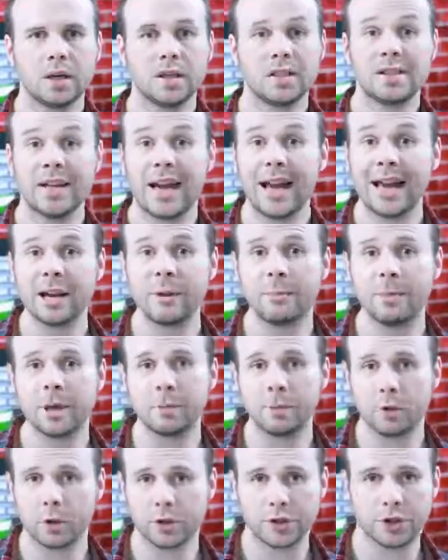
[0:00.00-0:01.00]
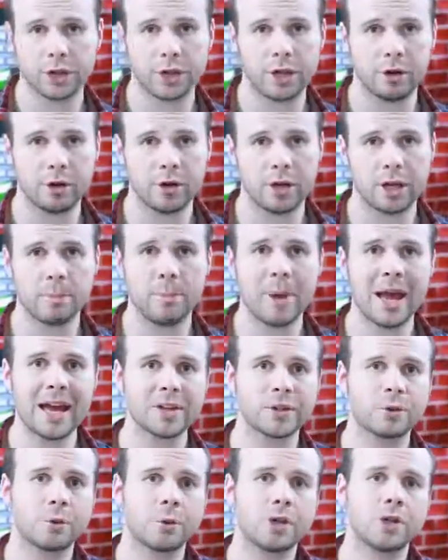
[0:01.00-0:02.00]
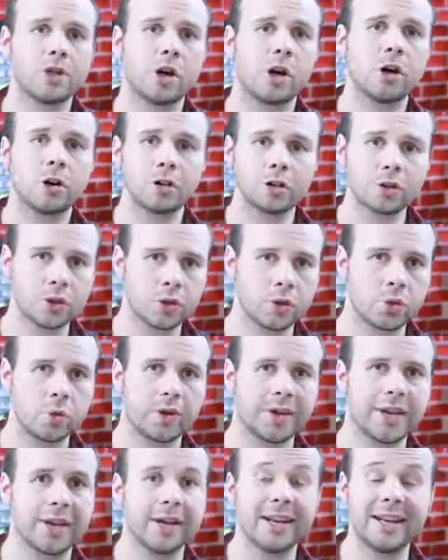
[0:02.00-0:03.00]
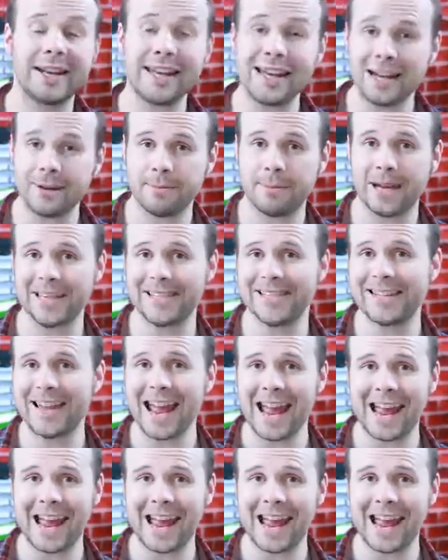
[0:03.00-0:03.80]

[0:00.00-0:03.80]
To add a bit more security, passwords aren't stored in a database